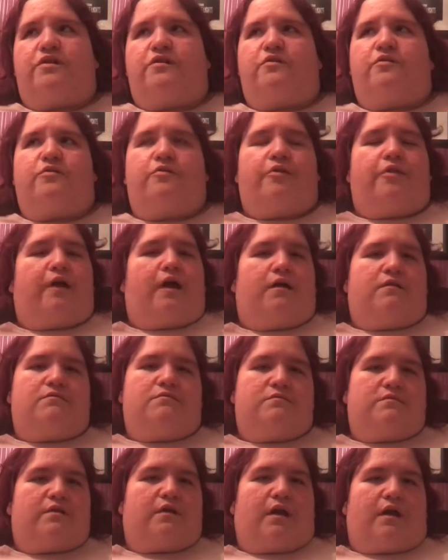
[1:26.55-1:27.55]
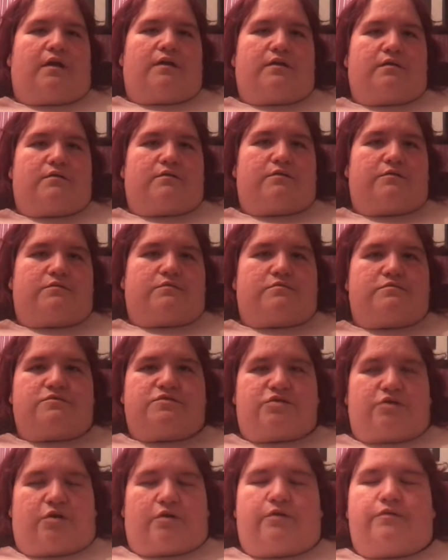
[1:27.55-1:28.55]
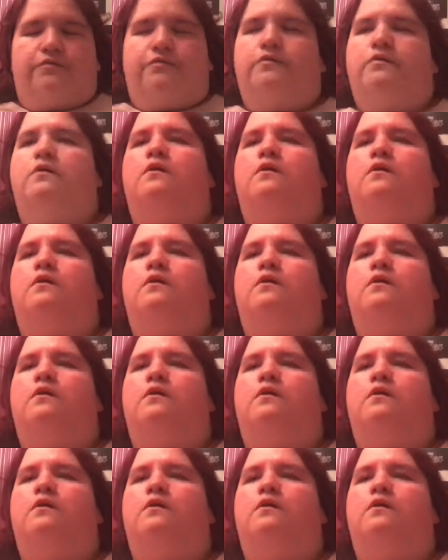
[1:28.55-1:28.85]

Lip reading: and all that kind of stuff.